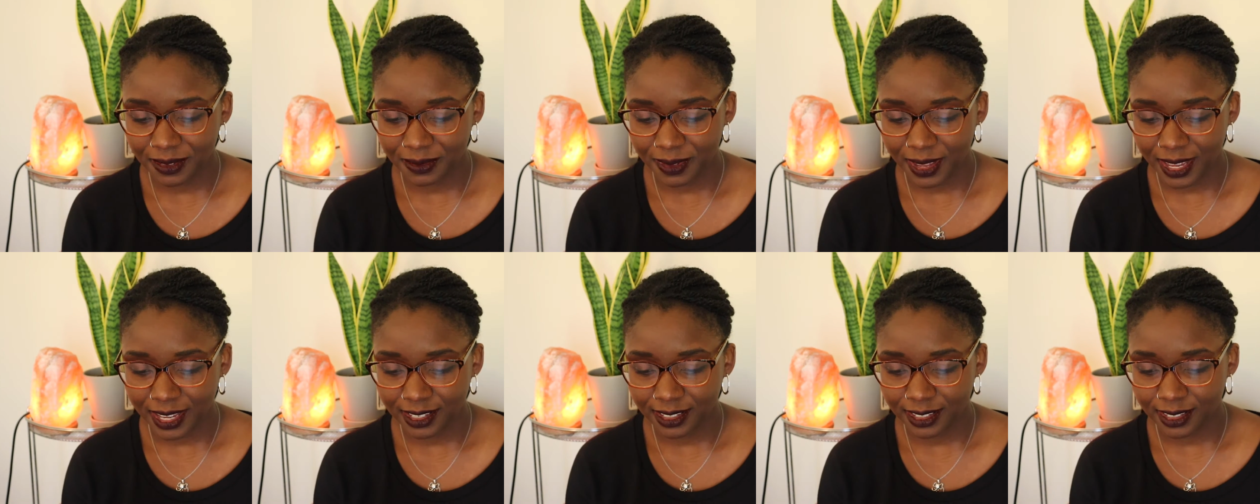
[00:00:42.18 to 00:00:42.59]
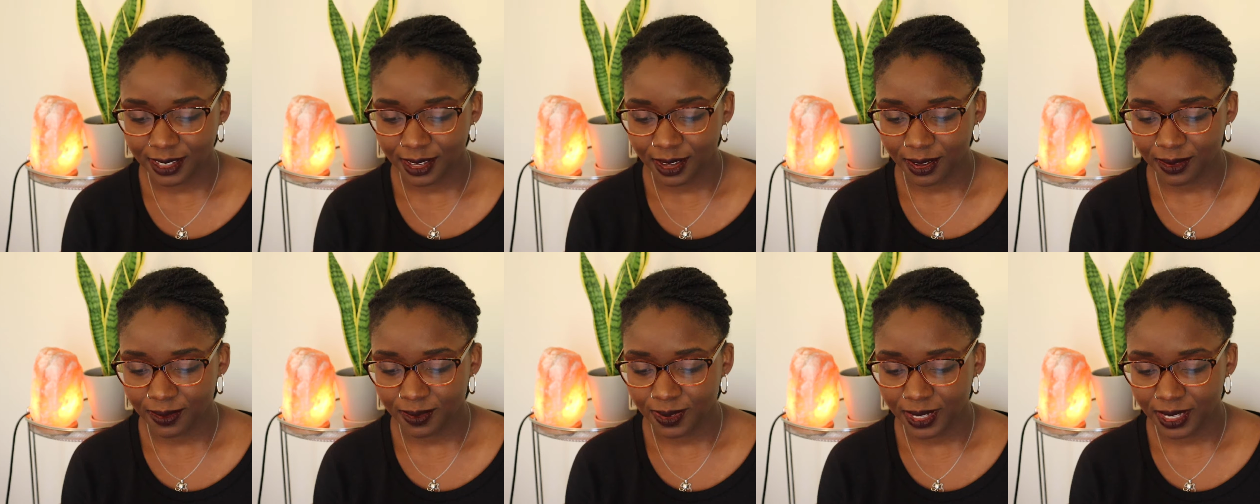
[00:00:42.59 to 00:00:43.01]
And
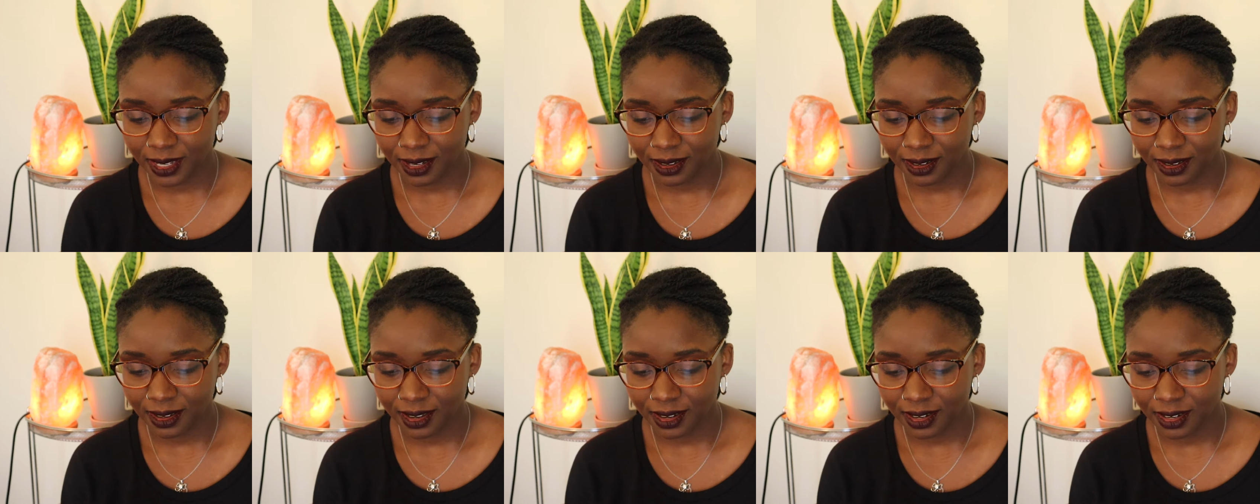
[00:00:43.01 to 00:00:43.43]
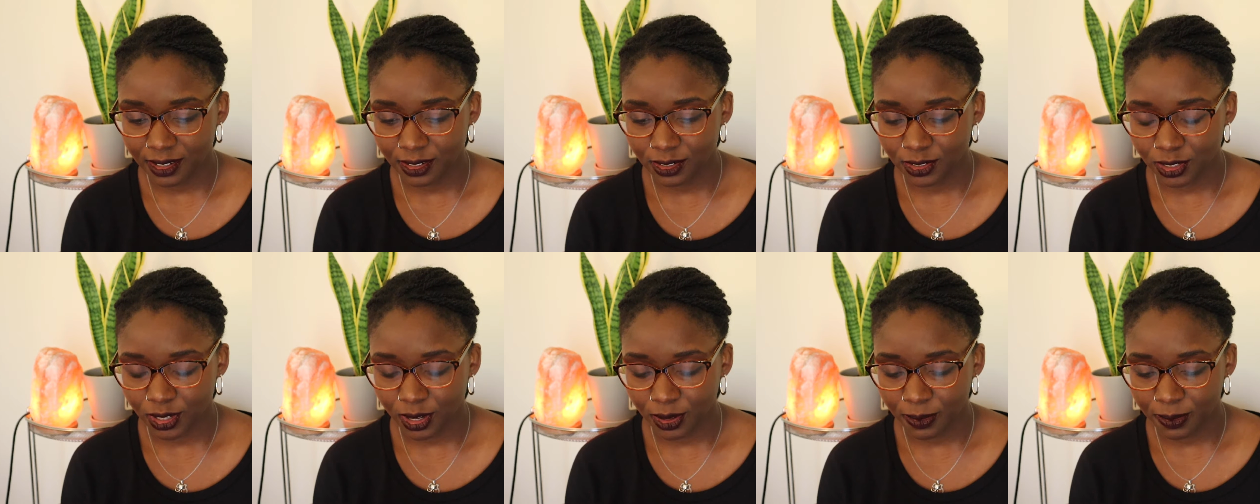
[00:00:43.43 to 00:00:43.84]
so we are gonna
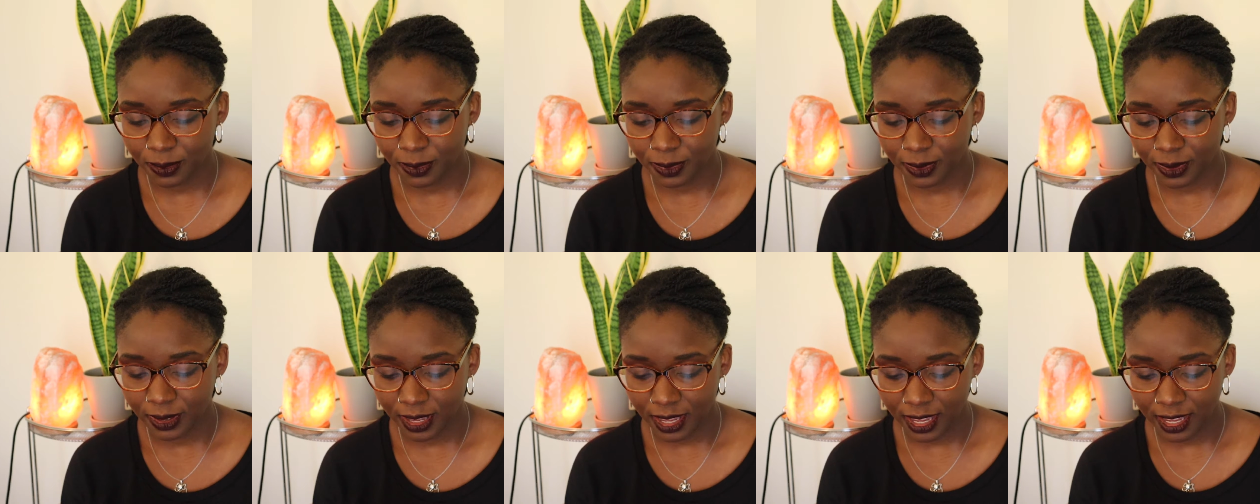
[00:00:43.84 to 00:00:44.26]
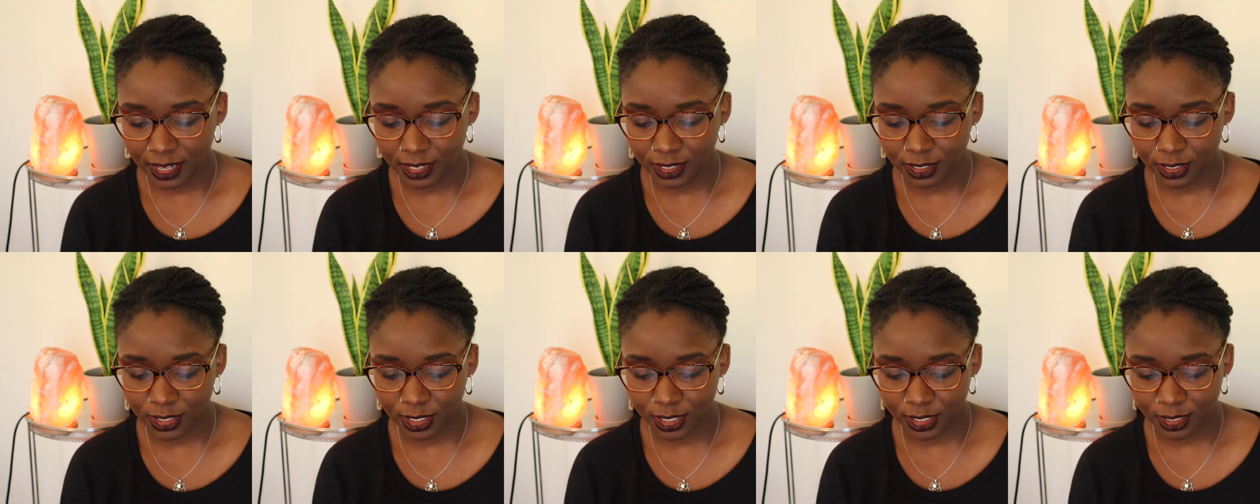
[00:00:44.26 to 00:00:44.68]
jump
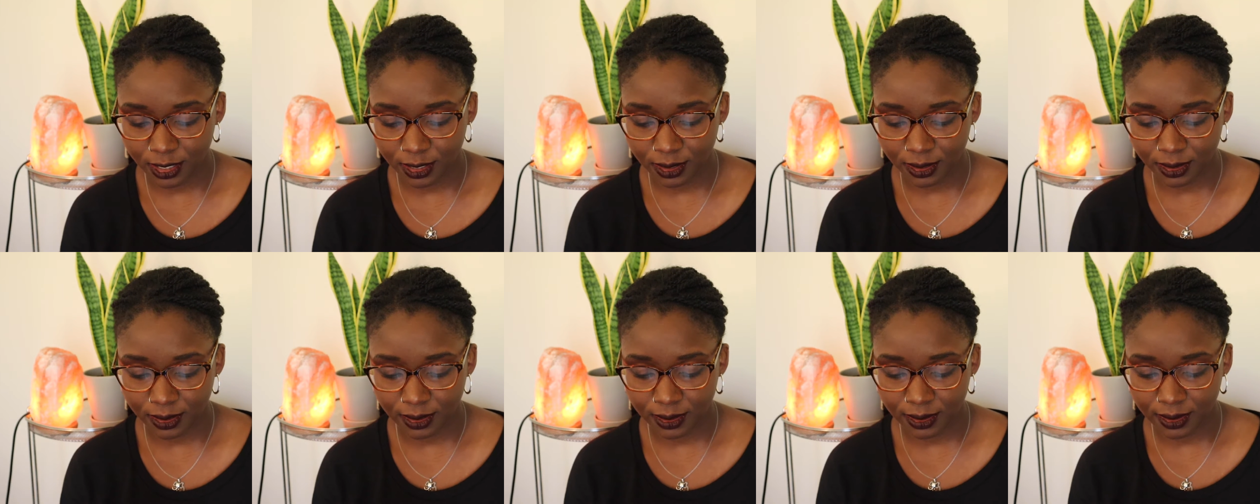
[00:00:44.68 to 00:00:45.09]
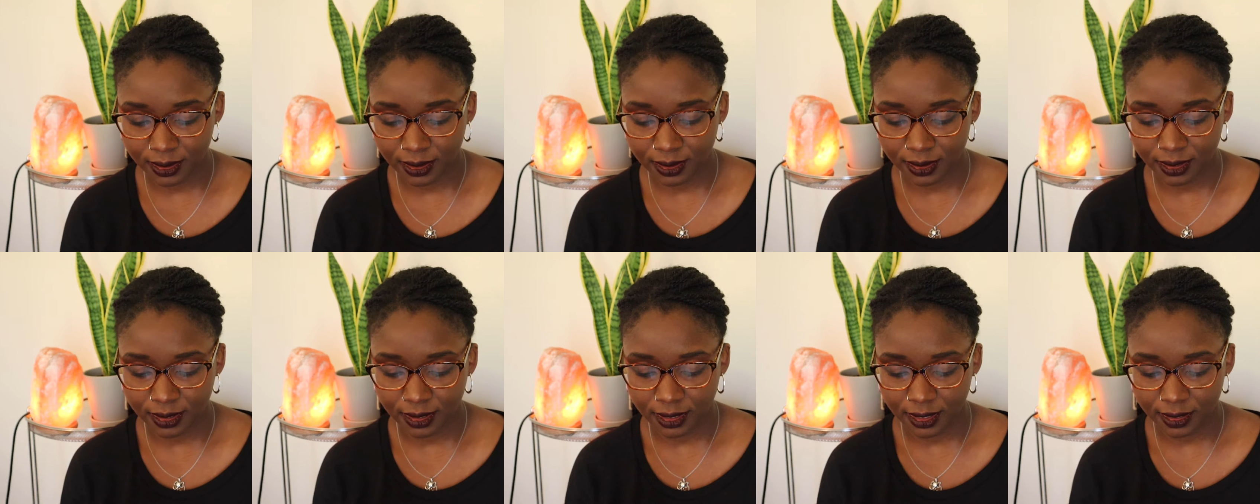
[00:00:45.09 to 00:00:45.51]
into
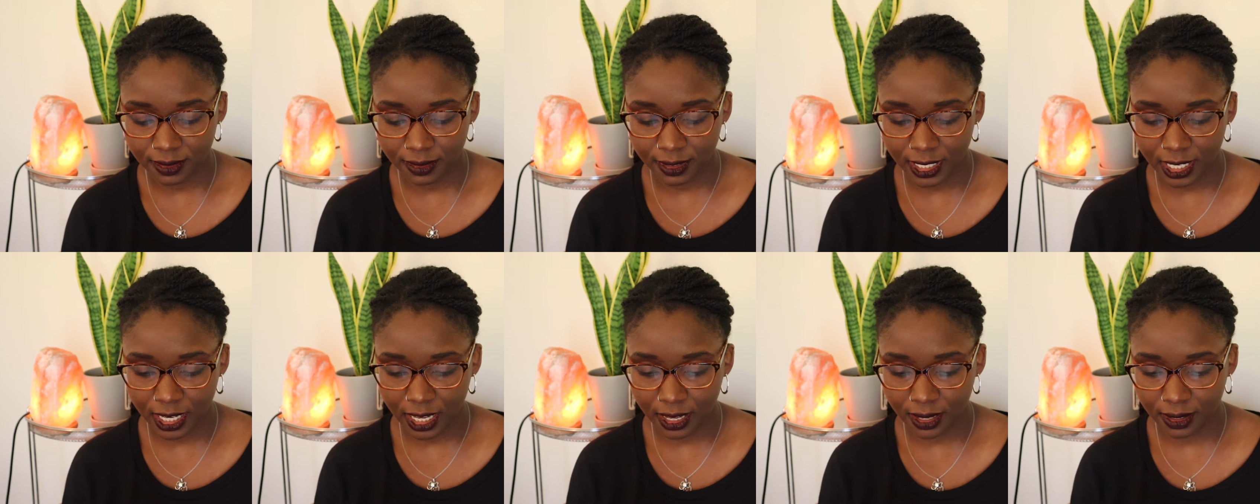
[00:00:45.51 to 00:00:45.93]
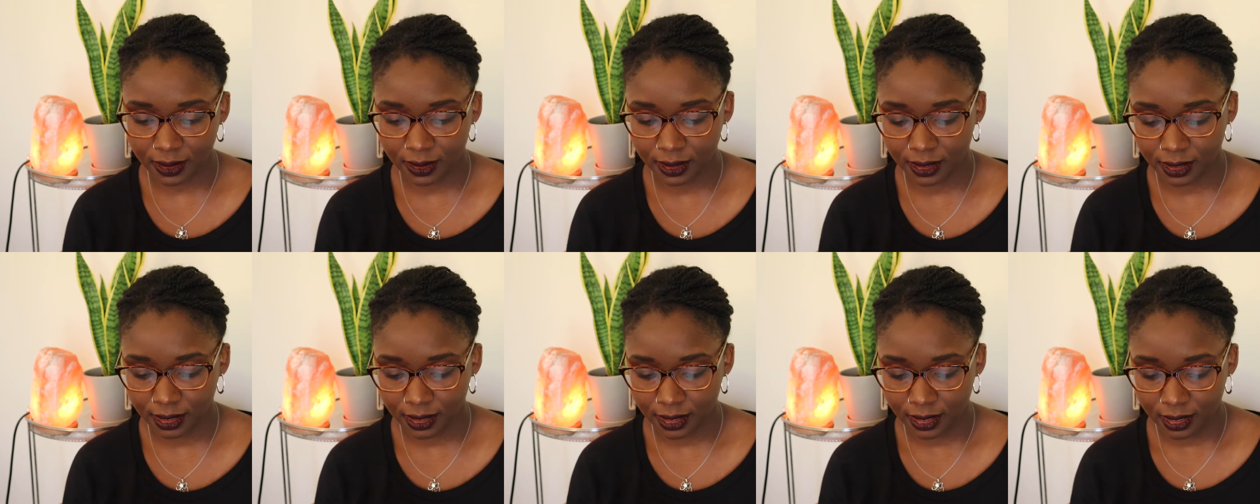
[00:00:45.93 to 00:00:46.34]
the video,
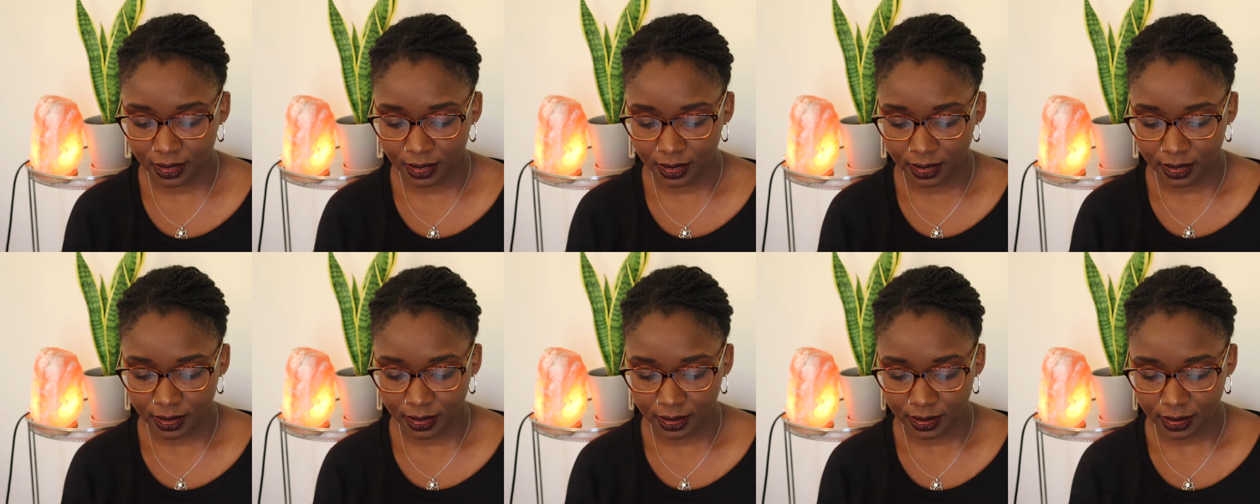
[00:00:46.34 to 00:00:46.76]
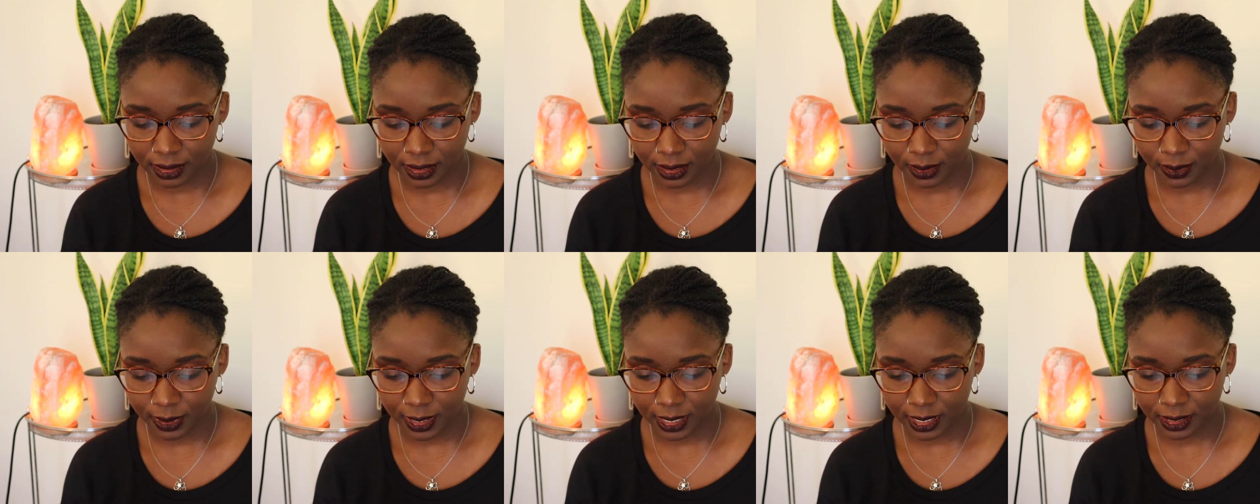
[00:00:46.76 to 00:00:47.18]

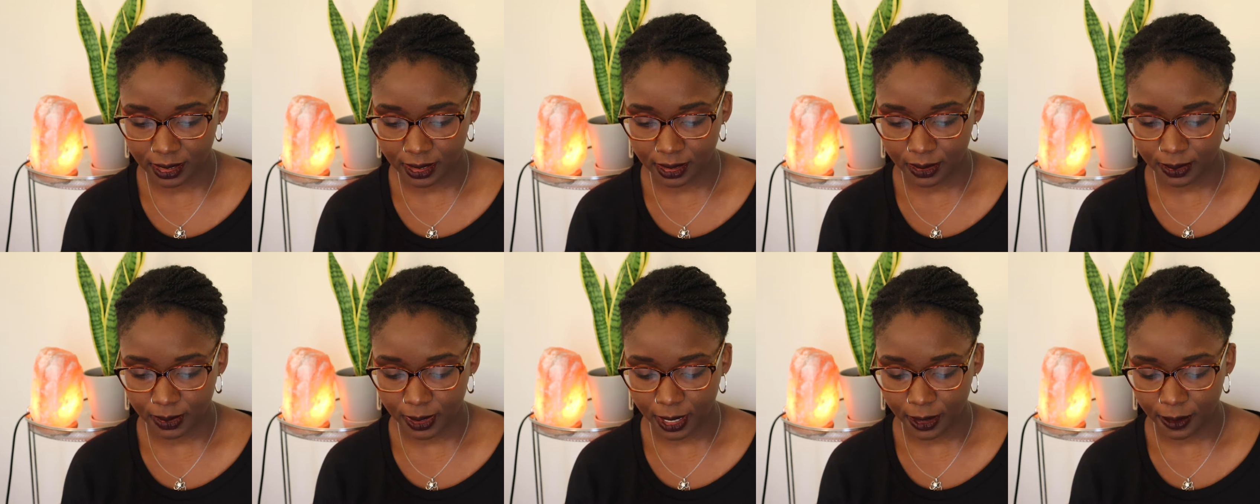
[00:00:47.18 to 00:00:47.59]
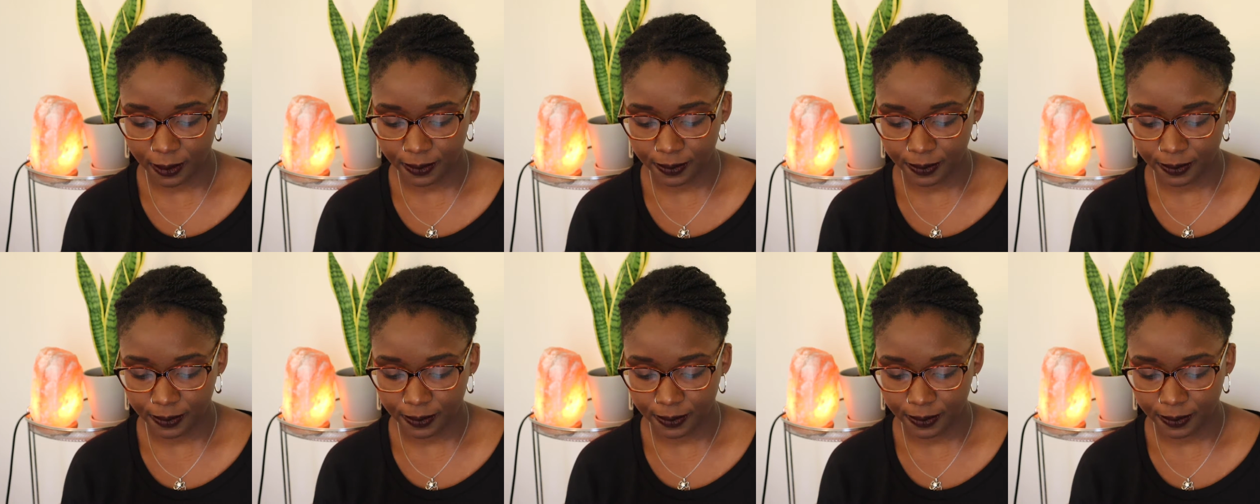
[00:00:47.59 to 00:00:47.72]
see what this is about.